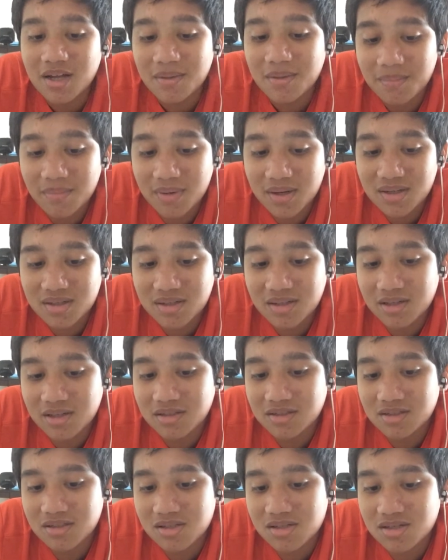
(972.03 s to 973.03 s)
But they're
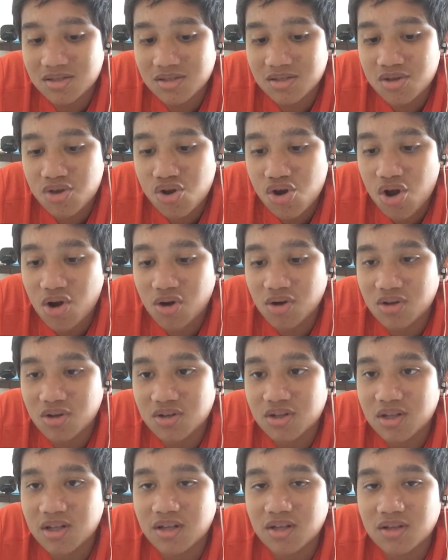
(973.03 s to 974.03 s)
just not
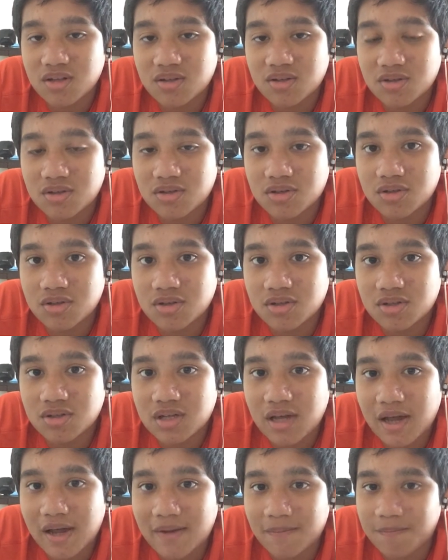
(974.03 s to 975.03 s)
looking good,
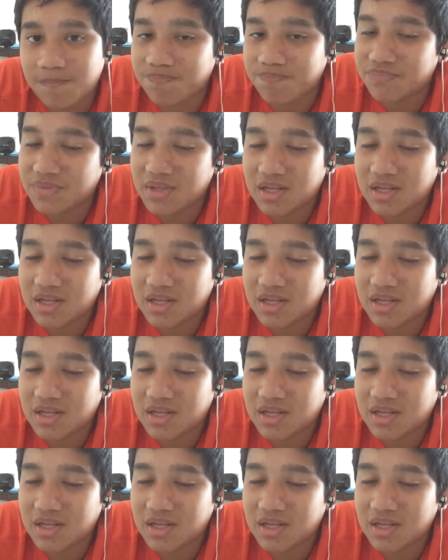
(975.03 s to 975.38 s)
and